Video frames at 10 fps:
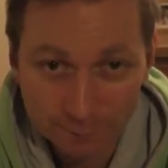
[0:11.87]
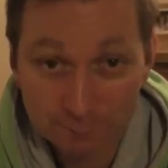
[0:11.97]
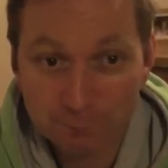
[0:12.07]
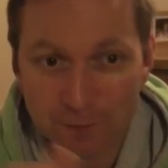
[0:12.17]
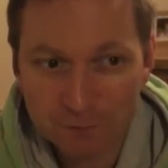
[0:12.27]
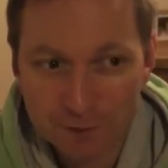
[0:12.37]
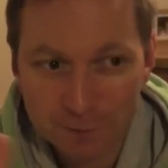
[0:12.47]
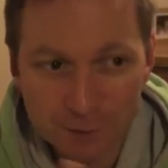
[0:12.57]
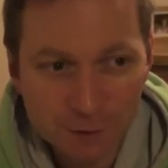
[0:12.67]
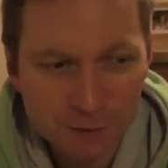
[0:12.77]
Month as a
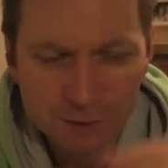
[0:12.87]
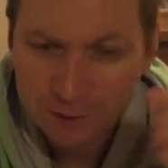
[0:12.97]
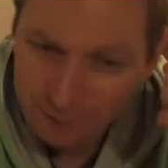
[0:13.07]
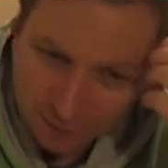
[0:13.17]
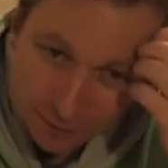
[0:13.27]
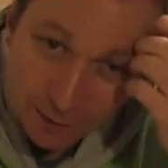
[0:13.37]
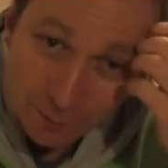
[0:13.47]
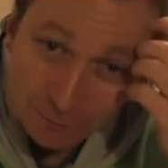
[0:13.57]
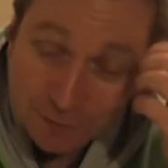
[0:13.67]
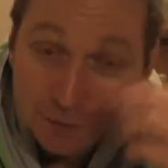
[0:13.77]
magician, I think the
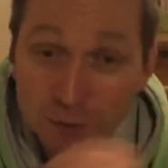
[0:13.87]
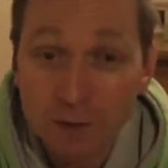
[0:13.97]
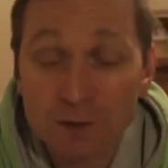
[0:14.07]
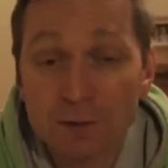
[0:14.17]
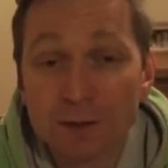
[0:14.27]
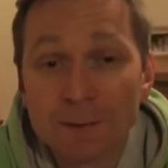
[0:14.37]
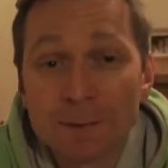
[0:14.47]
month has gone over.